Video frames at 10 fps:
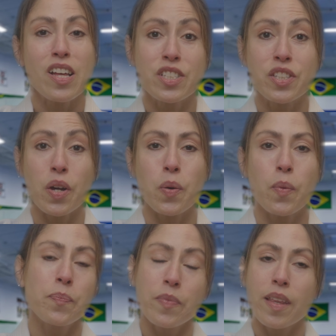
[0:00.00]

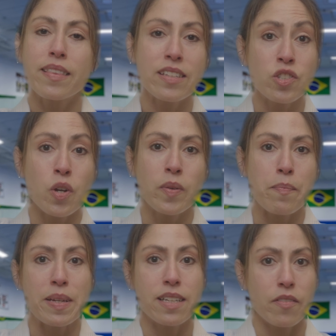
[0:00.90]
So this choke
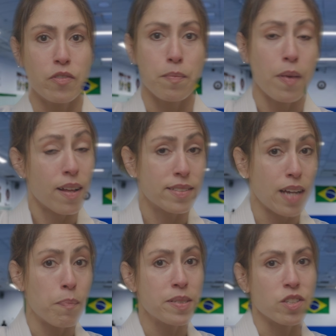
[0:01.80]
can be done from a
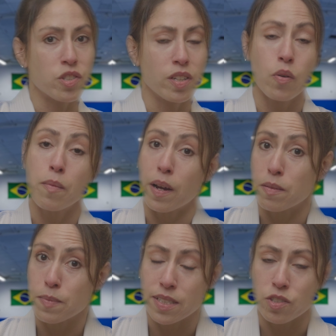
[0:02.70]
top position or a
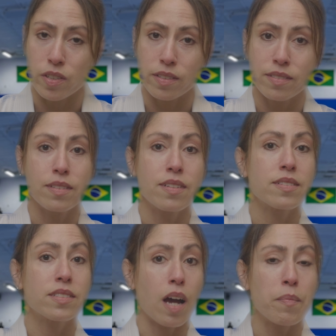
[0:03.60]
bottom position,
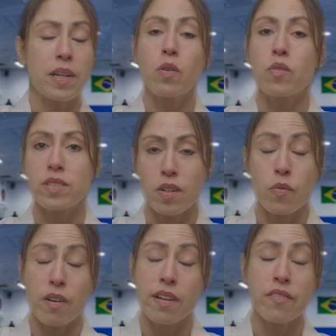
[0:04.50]
dominant
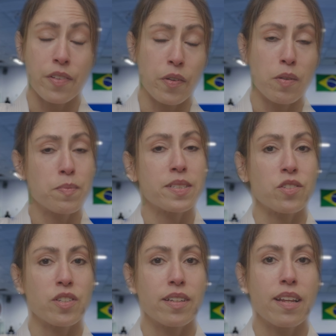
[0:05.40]
or inferior
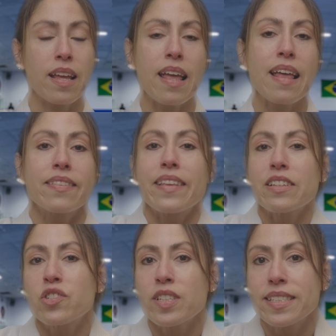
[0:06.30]
position.
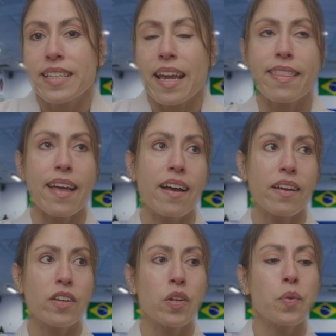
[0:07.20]
Let's just say
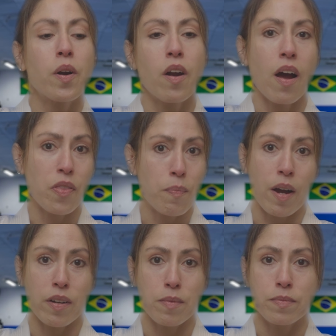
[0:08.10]
that you are on the
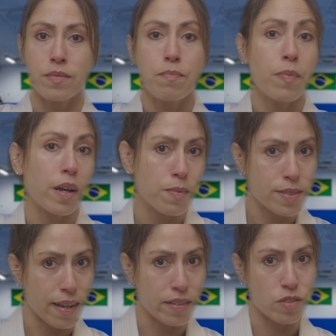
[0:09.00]
bottom
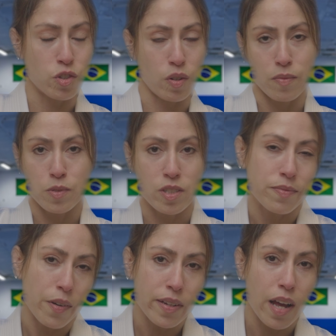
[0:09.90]
side control, which is
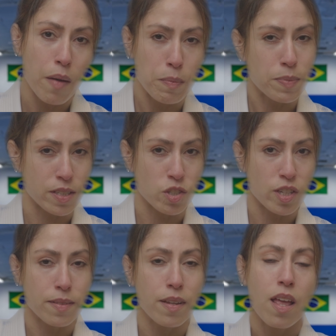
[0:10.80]
a very common
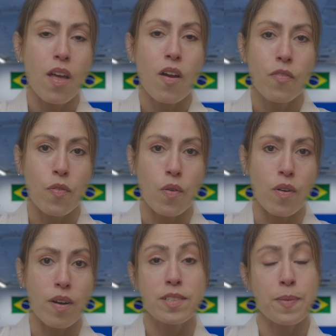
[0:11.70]
position
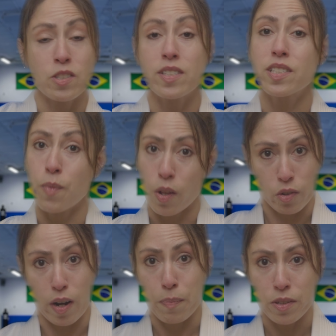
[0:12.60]
for especially smaller
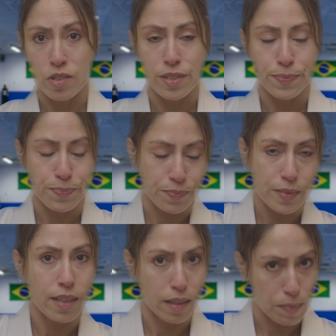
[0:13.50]
grapplers
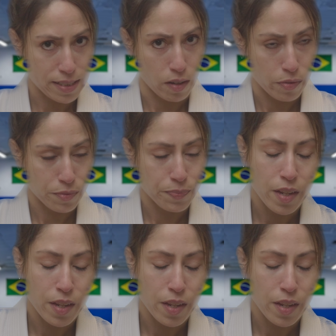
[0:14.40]
like myself.